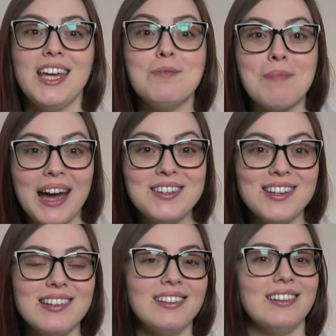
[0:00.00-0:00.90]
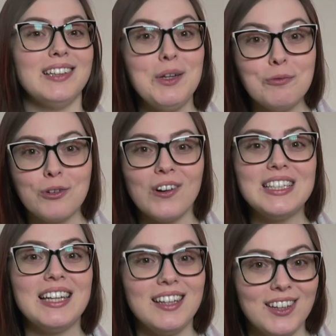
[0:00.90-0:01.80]
Imagine
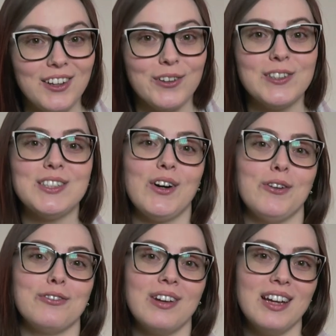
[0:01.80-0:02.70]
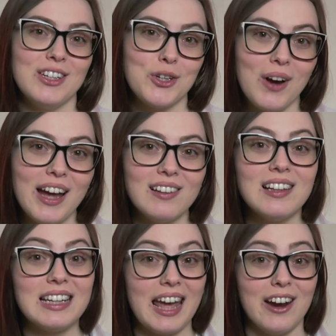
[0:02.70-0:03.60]
leapfrogging years of trial
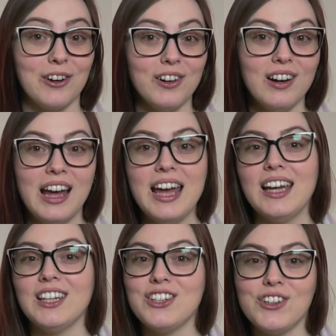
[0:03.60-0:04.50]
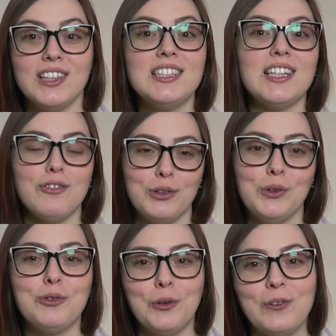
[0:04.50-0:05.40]
and error in just a
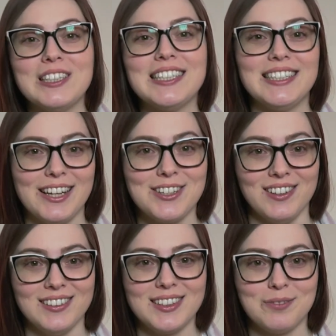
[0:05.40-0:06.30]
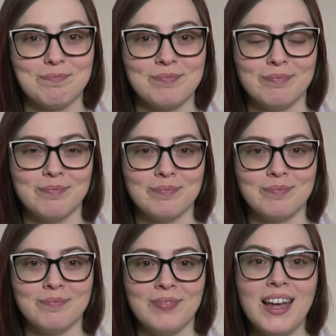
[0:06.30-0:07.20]
few focused sessions.
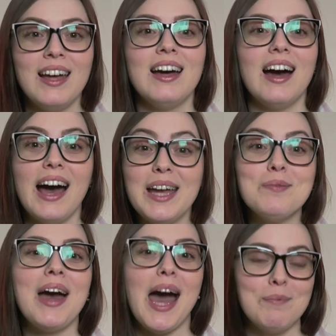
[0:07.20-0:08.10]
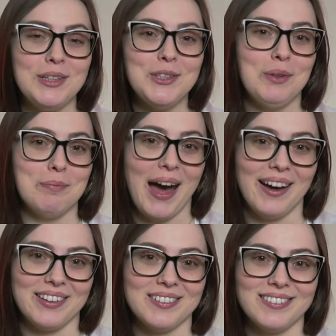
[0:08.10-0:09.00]
I am happy to be
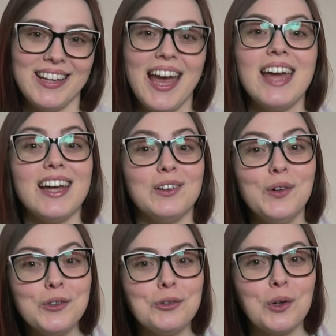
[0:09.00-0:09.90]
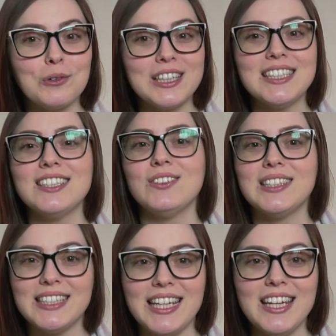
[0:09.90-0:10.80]
back, and I look forward to
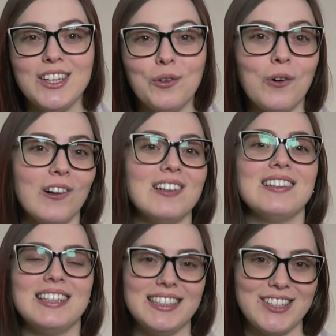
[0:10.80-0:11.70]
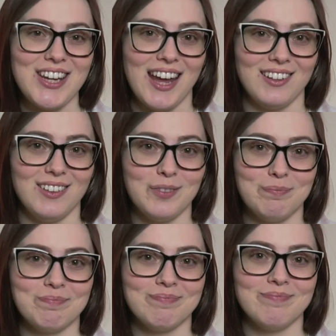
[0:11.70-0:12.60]
seeing you all on this channel.